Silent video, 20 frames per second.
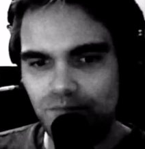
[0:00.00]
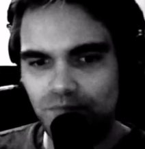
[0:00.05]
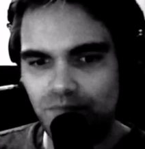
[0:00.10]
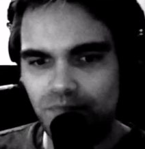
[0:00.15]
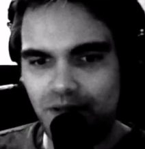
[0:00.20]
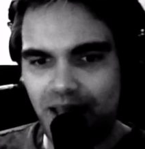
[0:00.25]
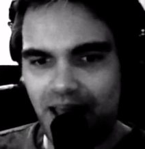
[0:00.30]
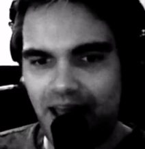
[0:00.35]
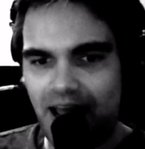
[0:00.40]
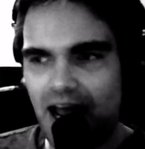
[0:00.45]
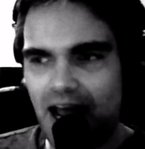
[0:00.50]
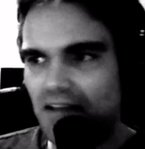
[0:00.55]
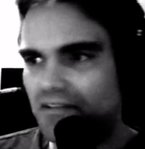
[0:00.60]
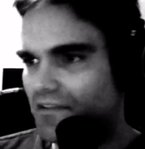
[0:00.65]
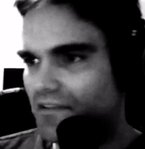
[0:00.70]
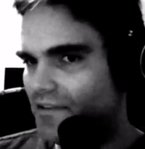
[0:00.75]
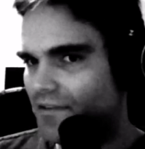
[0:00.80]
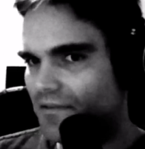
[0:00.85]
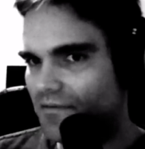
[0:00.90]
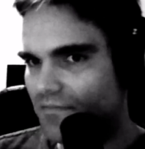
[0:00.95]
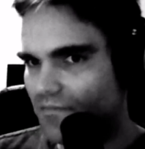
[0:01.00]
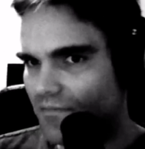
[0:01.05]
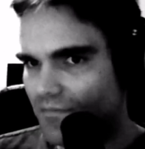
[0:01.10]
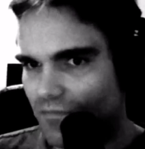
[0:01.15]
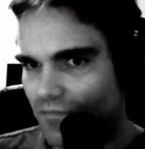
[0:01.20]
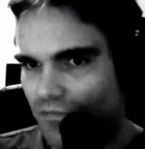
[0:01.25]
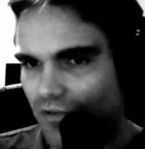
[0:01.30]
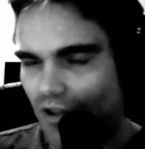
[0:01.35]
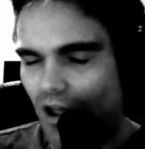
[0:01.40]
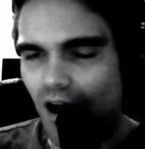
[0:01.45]
cast,
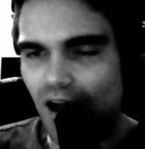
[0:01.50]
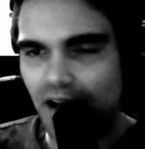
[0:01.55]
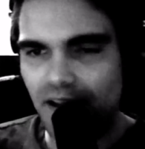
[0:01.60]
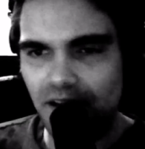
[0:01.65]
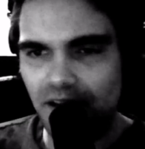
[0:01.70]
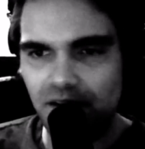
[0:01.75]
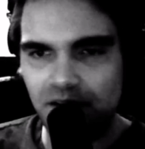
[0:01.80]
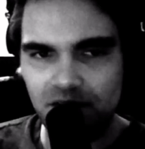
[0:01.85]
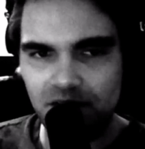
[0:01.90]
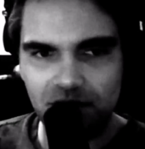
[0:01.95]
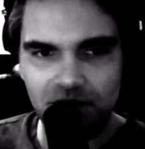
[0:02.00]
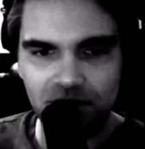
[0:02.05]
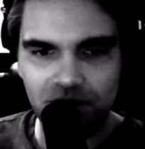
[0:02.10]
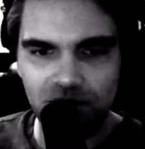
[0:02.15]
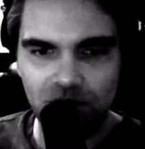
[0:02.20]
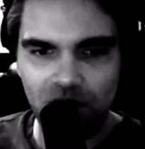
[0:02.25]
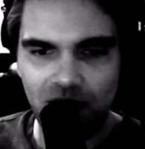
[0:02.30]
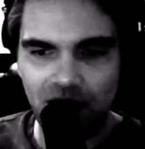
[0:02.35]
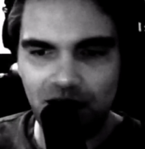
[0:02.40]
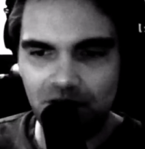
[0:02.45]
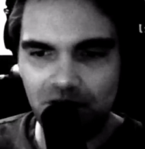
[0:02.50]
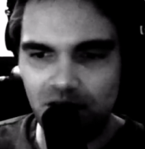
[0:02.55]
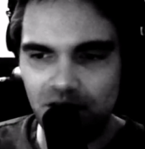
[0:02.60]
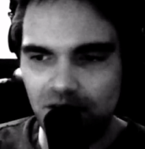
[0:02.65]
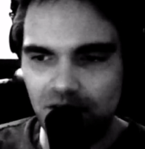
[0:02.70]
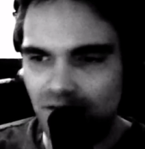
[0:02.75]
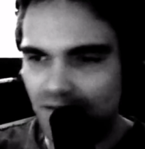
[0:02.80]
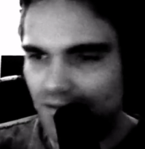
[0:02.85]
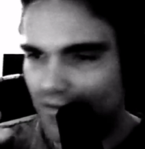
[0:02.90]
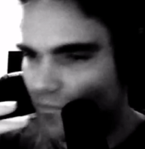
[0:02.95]
vlog,
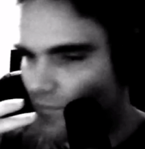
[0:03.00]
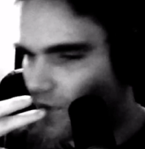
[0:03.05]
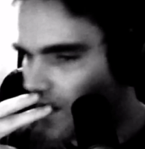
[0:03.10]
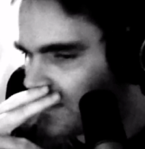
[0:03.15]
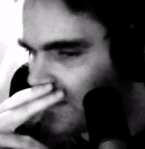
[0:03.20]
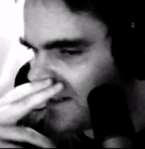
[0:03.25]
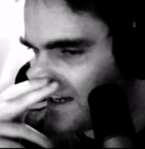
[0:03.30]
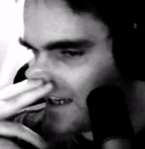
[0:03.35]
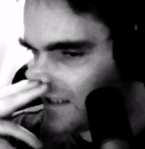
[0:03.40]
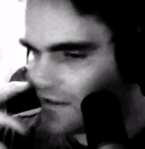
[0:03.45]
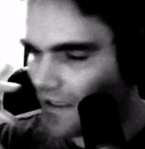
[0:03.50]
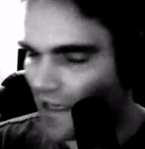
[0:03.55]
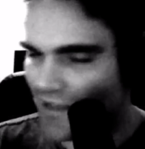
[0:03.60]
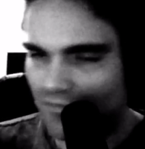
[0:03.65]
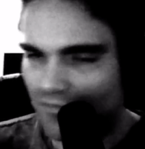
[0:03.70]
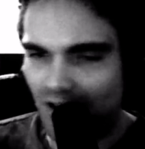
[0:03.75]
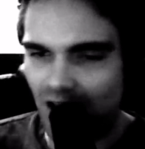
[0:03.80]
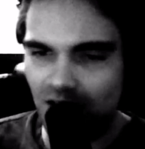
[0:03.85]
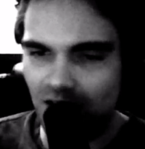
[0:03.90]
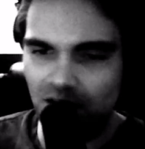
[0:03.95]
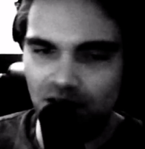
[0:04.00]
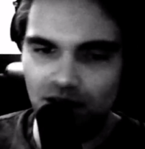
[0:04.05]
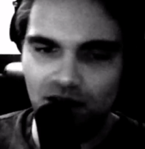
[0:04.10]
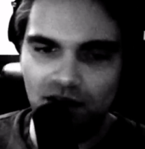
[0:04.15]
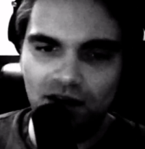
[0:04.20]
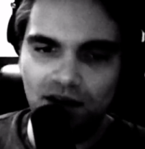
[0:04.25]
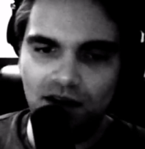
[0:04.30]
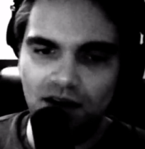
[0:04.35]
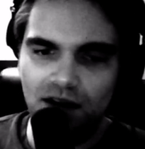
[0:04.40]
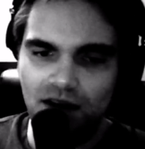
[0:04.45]
whatever, podcast/vlog,
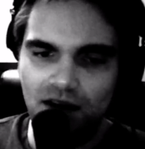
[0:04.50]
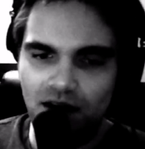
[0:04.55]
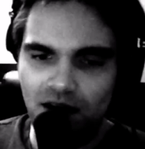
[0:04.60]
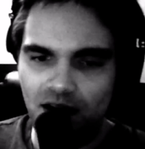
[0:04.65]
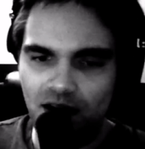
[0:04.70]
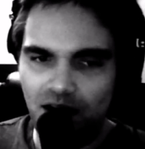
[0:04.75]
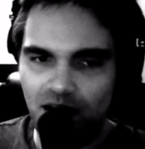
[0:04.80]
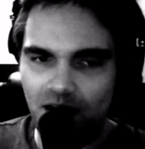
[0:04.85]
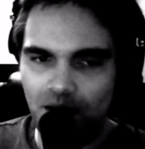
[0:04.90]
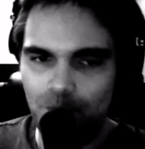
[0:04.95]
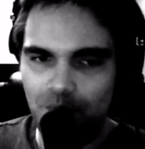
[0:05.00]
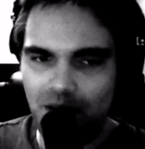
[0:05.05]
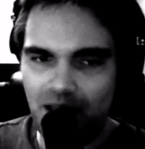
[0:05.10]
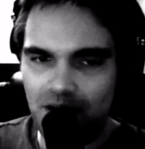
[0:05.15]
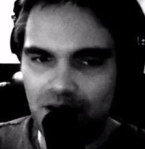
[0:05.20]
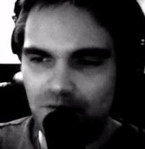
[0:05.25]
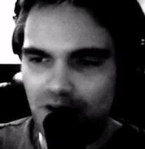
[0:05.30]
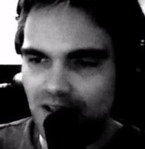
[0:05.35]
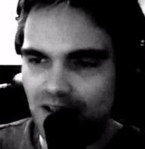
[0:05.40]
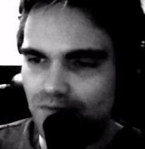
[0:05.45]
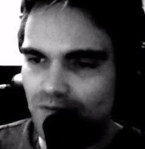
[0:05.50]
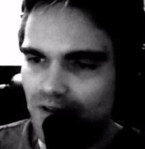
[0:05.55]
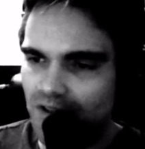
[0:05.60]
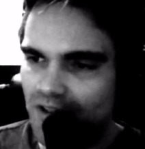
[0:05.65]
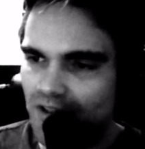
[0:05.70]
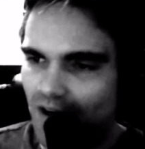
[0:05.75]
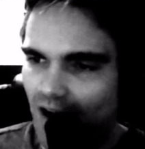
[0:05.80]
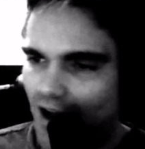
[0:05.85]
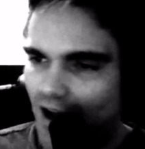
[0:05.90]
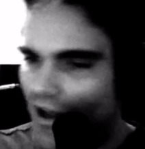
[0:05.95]
and vice
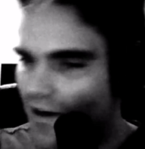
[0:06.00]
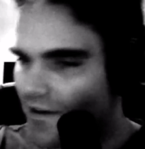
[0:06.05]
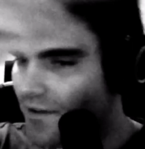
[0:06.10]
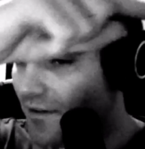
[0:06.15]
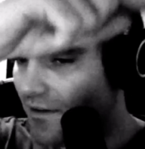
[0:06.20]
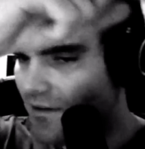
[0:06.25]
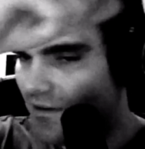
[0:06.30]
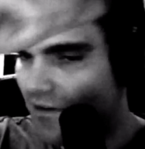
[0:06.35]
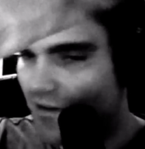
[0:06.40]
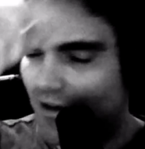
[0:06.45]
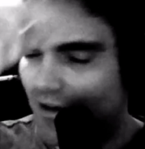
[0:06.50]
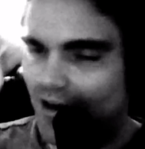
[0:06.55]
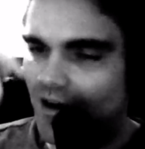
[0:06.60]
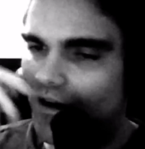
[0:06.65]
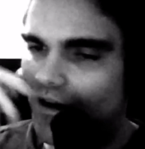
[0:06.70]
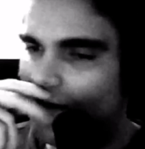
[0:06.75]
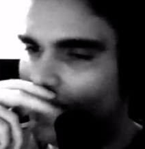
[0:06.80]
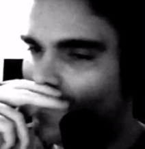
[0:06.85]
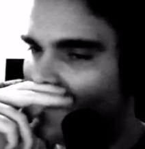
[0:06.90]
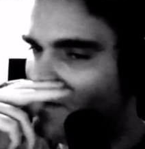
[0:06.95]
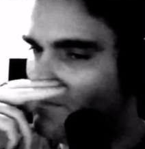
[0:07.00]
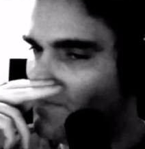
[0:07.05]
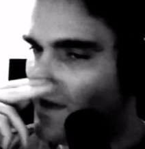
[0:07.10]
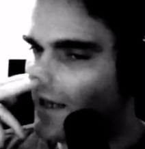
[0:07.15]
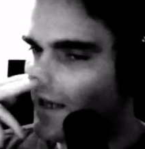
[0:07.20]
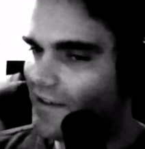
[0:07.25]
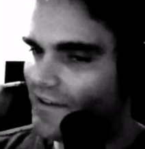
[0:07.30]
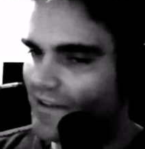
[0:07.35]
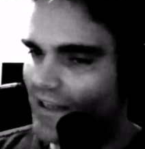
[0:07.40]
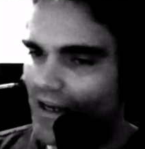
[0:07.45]
versa on the
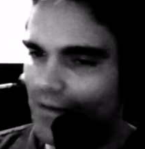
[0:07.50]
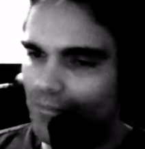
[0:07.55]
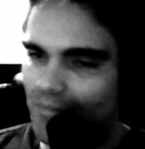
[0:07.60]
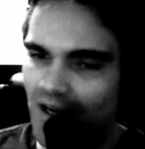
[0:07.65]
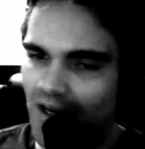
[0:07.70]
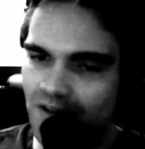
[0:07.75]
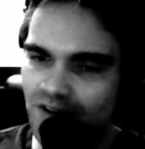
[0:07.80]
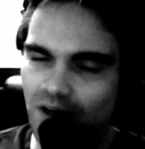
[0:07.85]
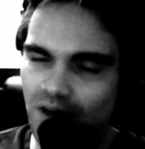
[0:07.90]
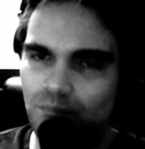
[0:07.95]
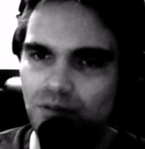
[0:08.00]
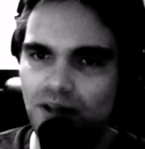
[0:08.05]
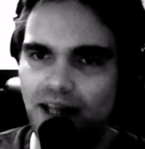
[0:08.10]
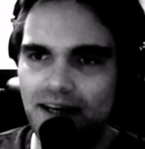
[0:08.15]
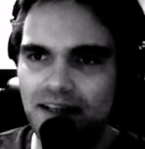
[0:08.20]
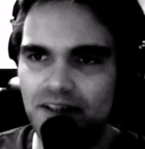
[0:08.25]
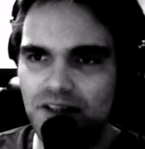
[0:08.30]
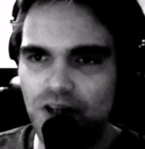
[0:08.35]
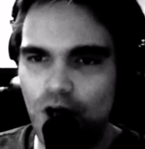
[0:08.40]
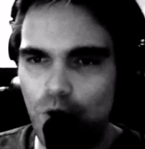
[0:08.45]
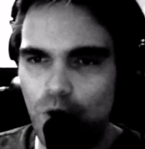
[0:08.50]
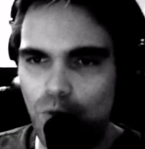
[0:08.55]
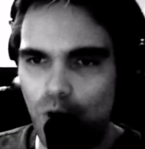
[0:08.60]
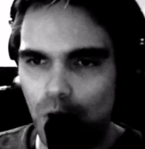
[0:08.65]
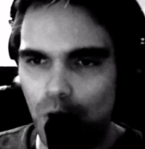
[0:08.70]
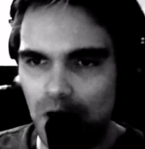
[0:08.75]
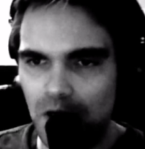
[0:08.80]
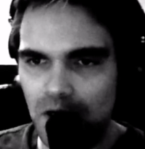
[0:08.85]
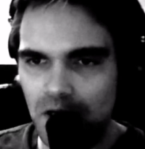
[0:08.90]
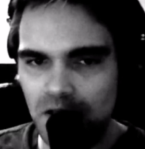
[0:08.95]
Madness AM page on Planet
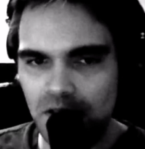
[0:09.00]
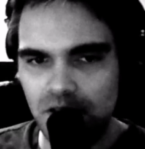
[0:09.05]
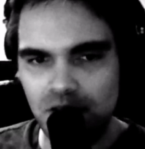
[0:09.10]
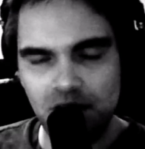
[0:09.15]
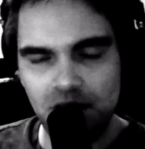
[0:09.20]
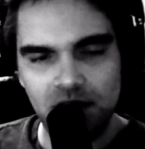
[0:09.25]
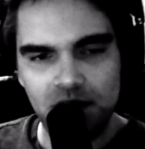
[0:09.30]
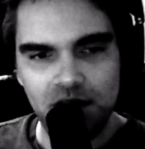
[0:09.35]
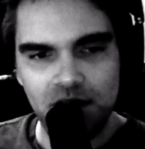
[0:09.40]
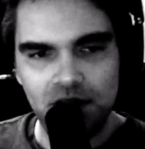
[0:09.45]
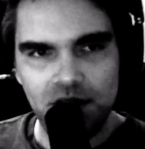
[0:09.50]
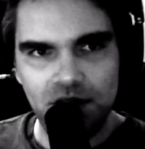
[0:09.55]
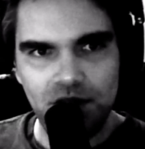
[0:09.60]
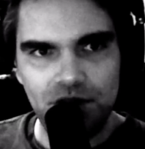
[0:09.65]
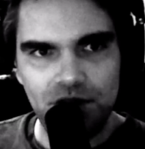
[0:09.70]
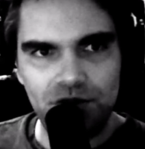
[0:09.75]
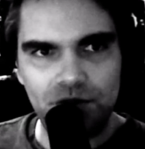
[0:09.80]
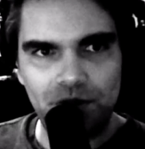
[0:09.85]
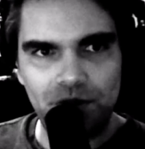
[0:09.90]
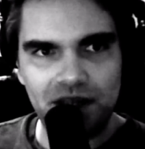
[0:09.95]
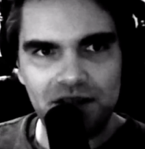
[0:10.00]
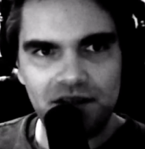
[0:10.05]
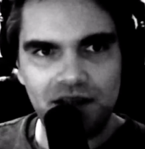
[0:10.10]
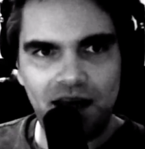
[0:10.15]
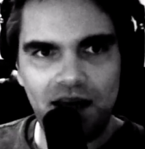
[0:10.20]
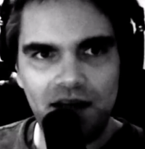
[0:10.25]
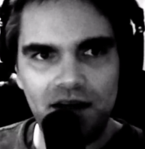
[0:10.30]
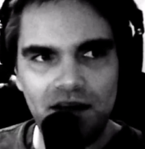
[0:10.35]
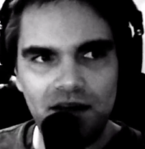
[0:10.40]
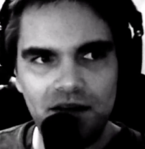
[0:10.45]
Tobor. So that's
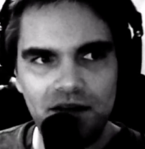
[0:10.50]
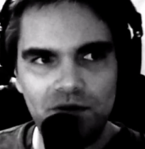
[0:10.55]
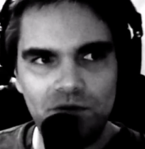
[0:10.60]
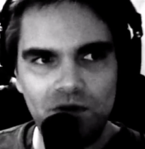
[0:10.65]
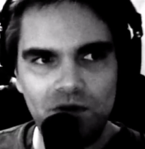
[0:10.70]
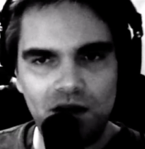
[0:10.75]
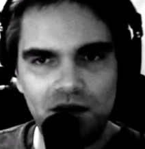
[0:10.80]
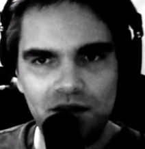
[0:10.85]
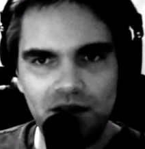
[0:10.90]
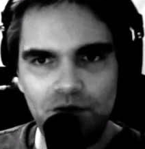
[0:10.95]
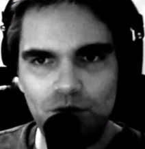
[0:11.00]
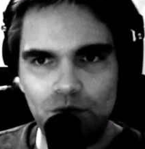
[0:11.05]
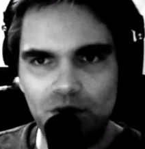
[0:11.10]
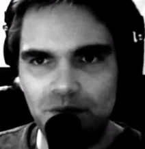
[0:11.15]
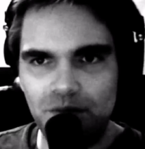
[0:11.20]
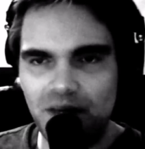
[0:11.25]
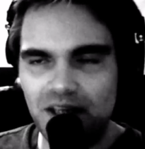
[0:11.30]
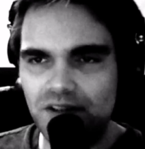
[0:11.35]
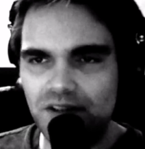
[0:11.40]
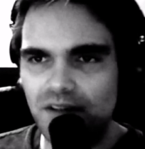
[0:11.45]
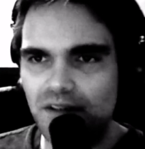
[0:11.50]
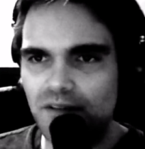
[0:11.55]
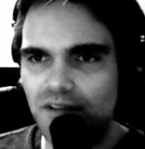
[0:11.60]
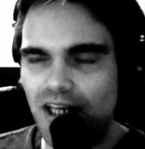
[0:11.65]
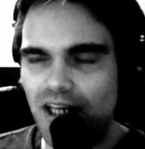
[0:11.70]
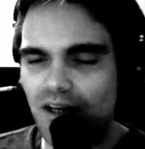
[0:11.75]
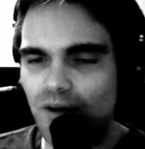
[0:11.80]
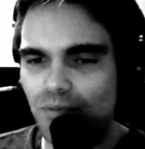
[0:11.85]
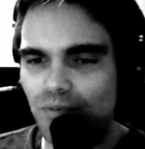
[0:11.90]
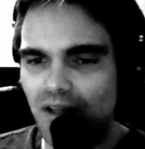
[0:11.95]
kind of what I'll leave you with. Make sure to
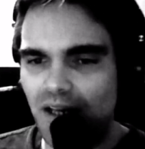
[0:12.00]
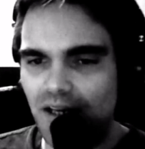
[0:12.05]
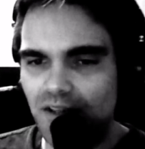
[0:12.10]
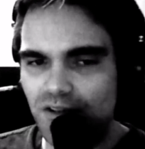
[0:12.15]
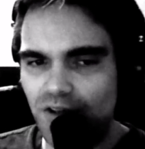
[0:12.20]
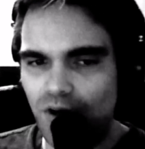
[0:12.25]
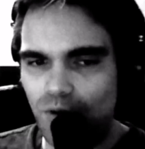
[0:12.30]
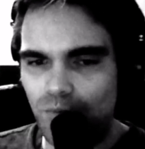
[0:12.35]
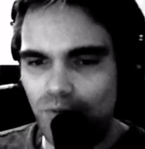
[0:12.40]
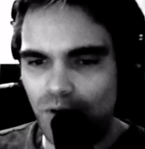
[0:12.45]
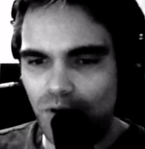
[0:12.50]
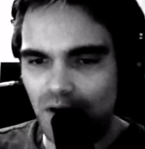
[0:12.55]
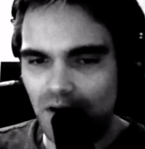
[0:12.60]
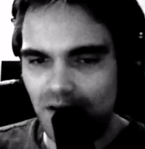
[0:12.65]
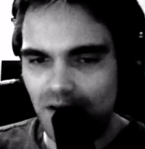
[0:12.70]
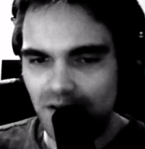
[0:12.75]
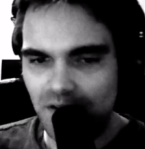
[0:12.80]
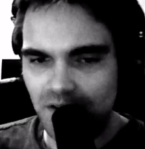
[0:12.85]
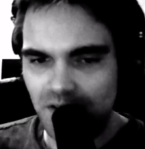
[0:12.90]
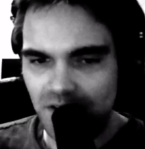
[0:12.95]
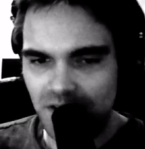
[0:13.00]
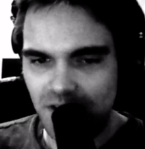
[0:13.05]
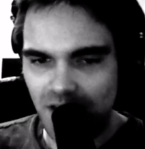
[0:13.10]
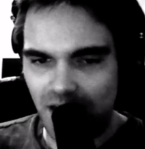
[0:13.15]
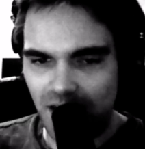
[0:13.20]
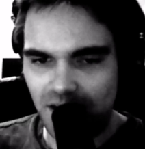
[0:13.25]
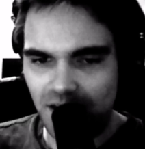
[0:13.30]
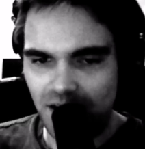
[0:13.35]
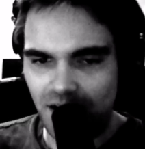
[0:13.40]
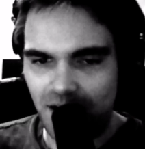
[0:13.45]
check out
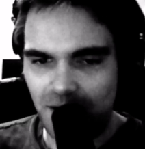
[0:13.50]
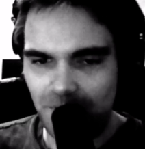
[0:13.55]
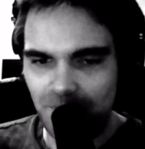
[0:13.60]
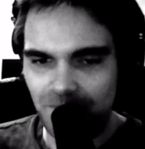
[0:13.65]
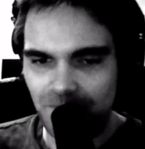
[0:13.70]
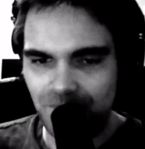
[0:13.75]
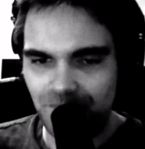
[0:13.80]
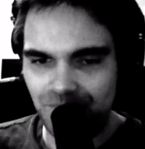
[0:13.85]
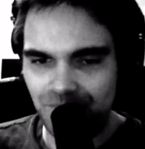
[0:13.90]
planettobor.com